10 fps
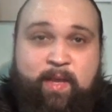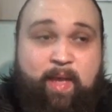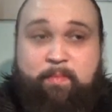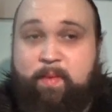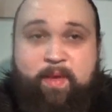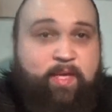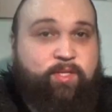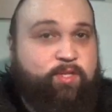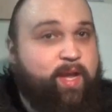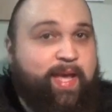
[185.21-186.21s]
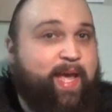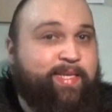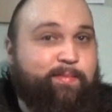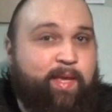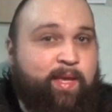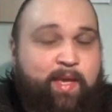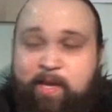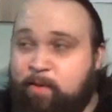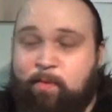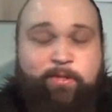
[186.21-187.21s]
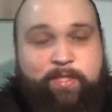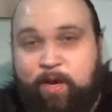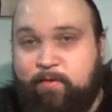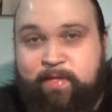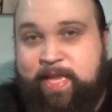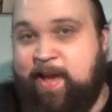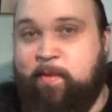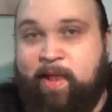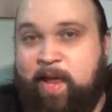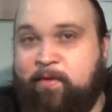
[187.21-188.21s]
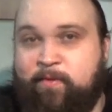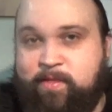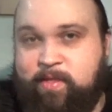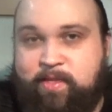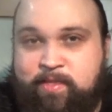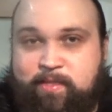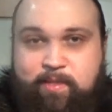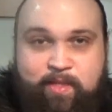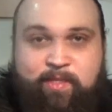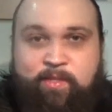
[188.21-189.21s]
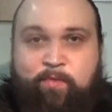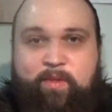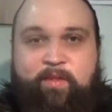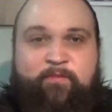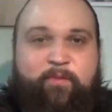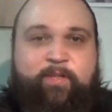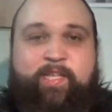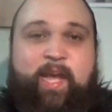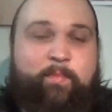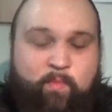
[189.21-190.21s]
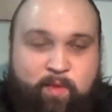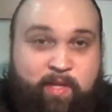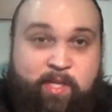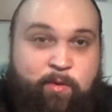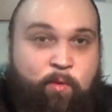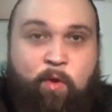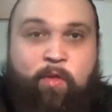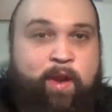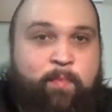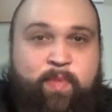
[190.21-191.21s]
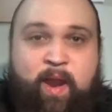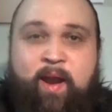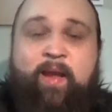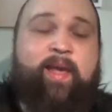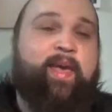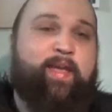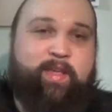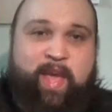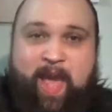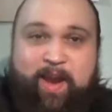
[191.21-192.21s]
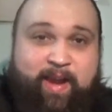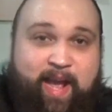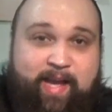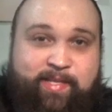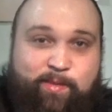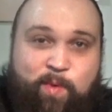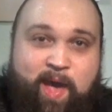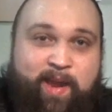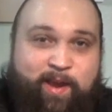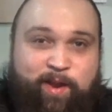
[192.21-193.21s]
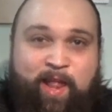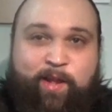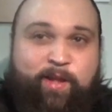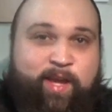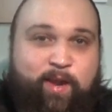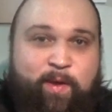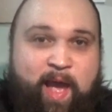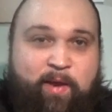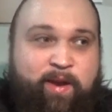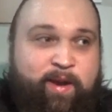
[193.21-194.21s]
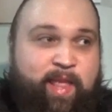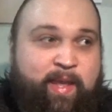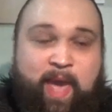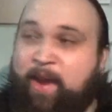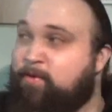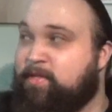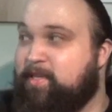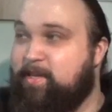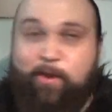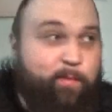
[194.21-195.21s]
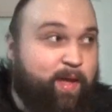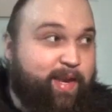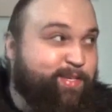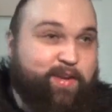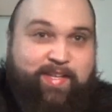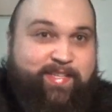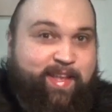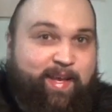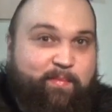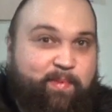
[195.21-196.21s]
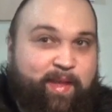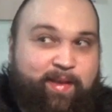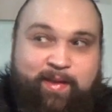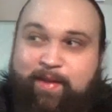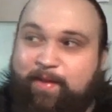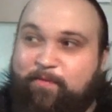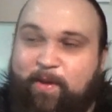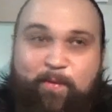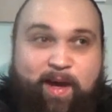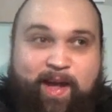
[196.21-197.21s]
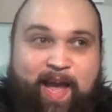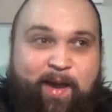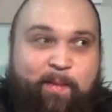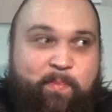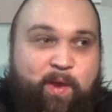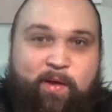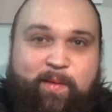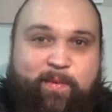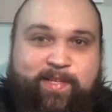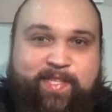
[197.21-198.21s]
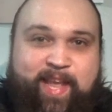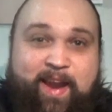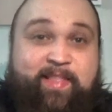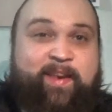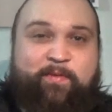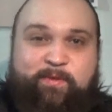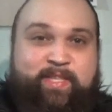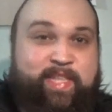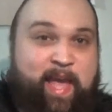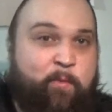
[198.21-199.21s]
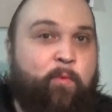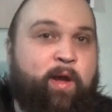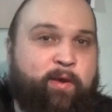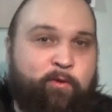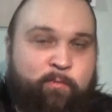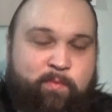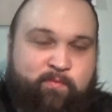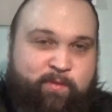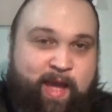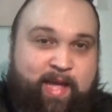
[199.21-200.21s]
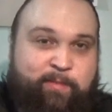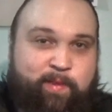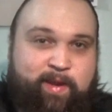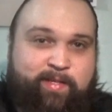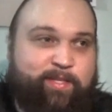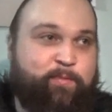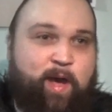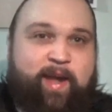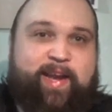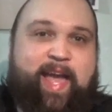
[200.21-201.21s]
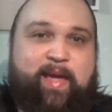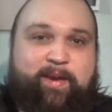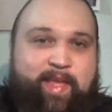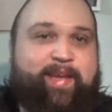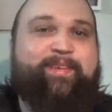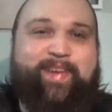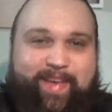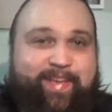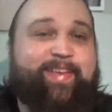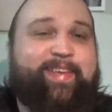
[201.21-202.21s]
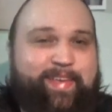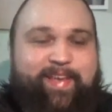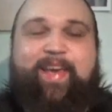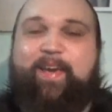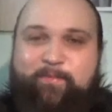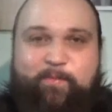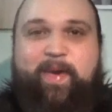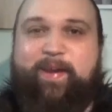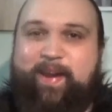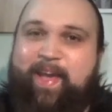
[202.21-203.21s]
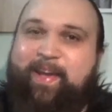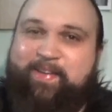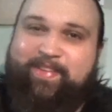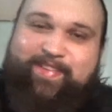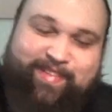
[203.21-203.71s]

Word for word: So I was like, maybe I should try cosplaying. Most nervous day of my life is is is doing the first time. Like you're rolling up there, and you got your costume on, and you're like yeah, looking around, and you're like, I don't see nobody dressed up, like if I walk out, I'm the only person there, and then you see that one group of cosplayers just walking down, you're like, okay, I feel better now.